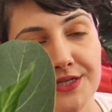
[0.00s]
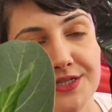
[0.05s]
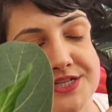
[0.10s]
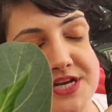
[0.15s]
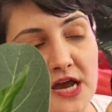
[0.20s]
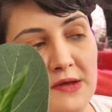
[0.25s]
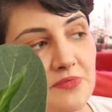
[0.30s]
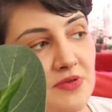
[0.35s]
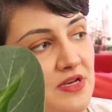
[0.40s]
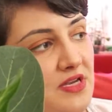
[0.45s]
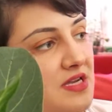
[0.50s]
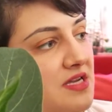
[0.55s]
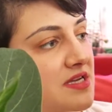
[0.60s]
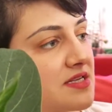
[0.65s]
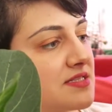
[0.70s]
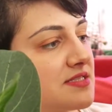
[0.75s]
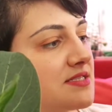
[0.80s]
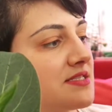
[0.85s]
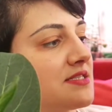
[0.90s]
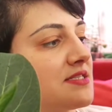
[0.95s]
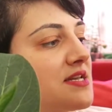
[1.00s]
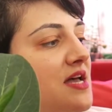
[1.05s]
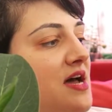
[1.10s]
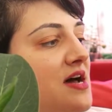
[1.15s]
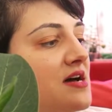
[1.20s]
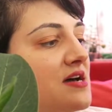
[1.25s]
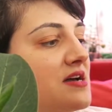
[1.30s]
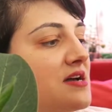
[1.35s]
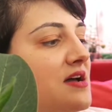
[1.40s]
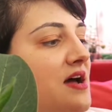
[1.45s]
Japanese
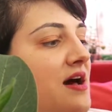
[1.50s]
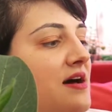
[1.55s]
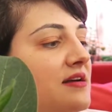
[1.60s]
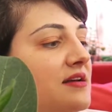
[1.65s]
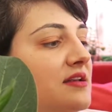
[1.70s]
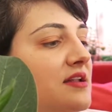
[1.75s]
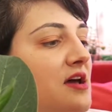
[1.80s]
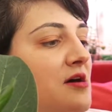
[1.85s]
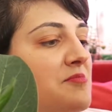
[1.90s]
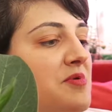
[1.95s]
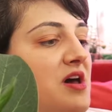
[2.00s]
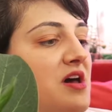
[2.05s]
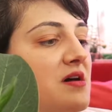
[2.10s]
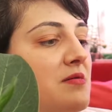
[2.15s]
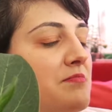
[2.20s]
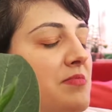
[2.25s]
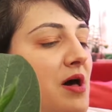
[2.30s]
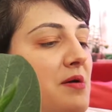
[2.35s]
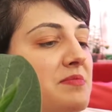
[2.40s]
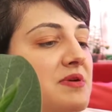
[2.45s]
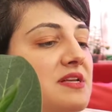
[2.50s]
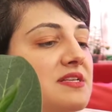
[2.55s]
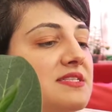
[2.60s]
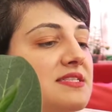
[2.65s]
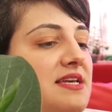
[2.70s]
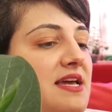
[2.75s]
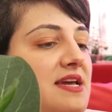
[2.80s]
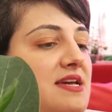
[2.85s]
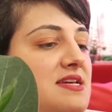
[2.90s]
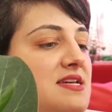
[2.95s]
akadama,
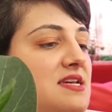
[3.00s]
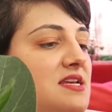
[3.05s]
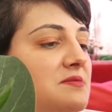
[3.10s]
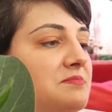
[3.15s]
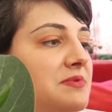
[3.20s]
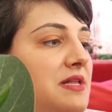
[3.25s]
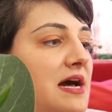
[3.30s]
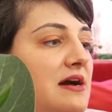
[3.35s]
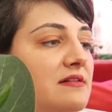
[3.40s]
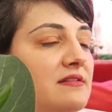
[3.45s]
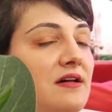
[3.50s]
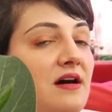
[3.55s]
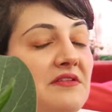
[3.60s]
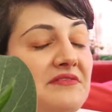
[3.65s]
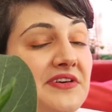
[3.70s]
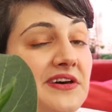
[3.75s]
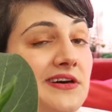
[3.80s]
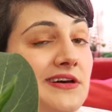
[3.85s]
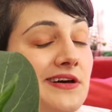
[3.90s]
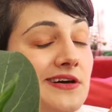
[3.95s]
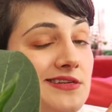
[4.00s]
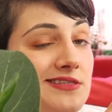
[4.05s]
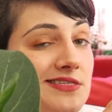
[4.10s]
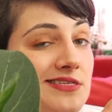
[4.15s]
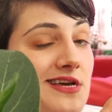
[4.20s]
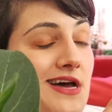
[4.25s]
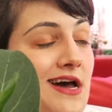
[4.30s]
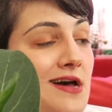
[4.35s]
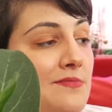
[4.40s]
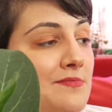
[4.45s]
pumice, and black llama on
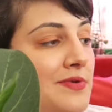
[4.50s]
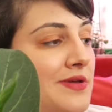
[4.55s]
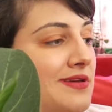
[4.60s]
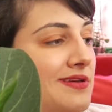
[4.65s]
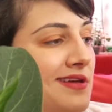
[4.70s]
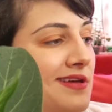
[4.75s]
top.